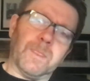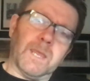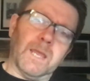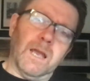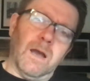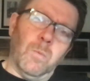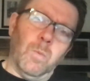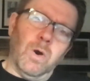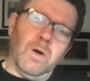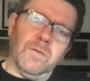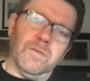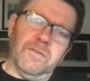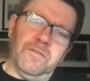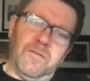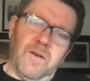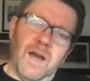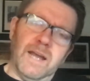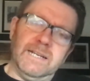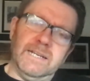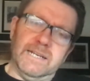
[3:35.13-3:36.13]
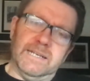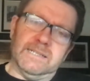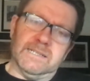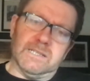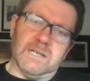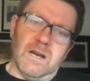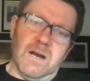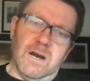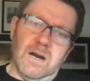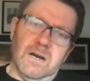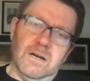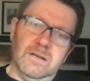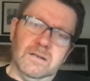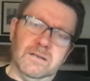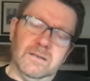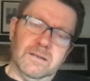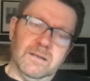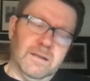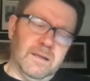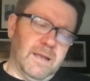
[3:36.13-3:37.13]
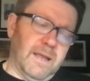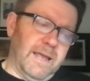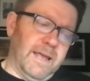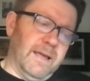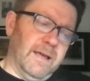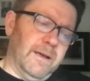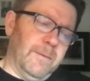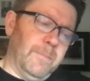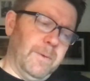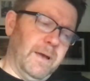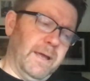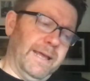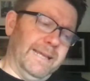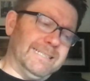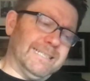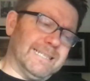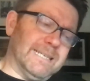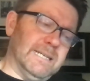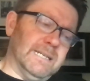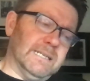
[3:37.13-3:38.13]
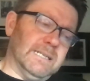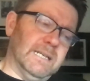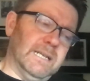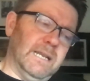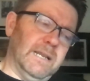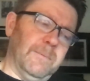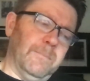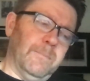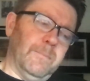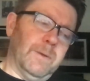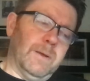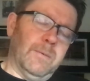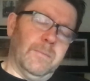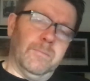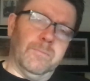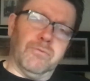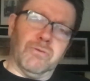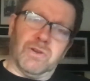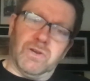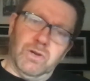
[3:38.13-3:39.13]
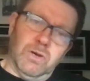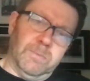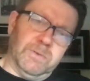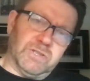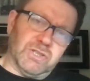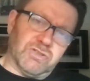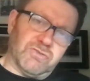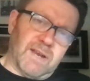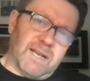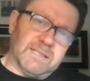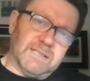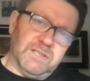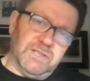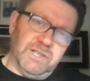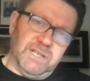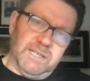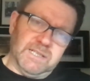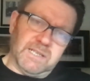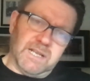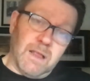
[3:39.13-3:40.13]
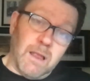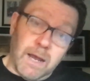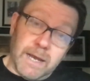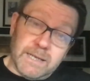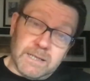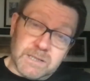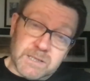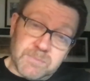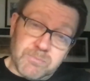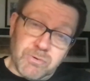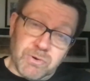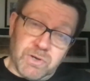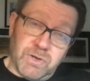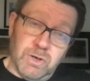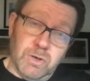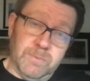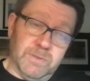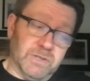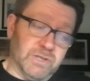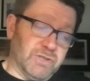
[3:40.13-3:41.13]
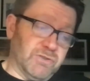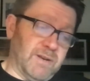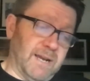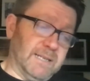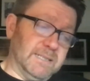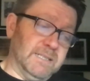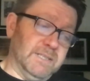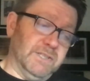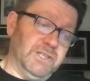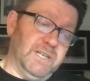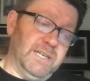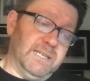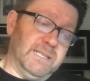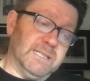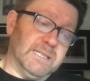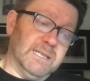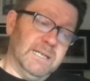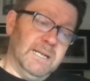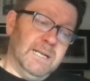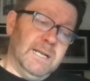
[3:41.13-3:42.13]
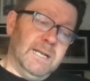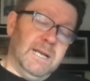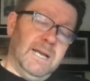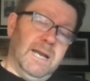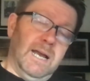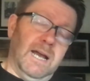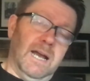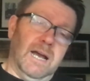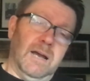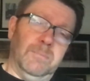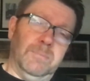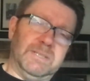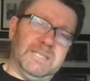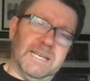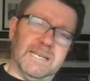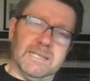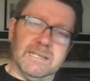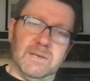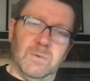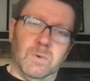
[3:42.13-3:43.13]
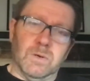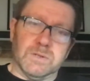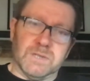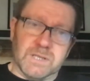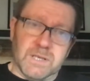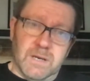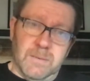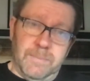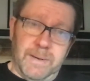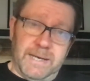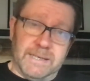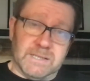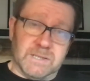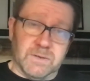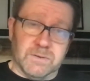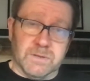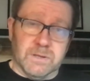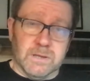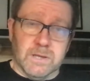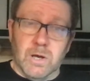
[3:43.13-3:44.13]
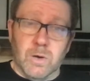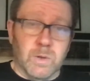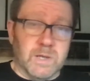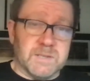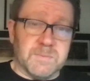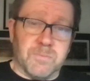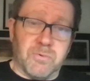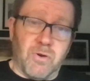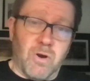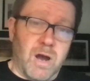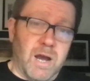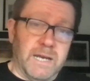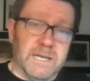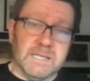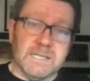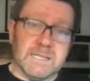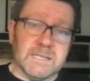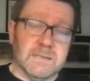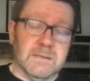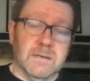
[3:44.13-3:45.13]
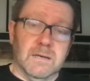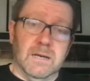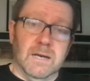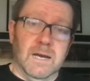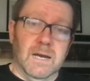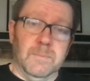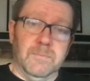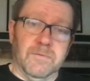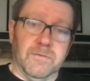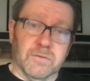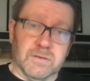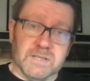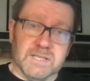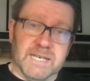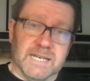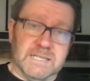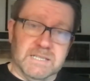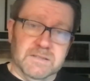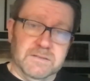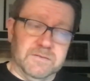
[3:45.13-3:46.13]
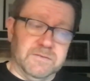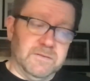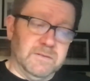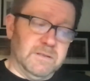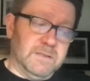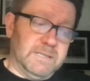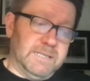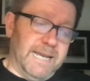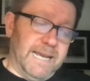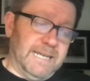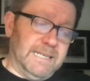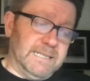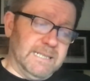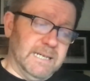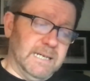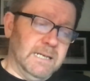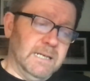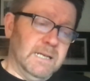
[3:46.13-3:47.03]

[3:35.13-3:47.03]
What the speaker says: And what the findings are is that procurement strategies, clients' procurement strategies, particularly ones that are based on the lowest price for a set of data,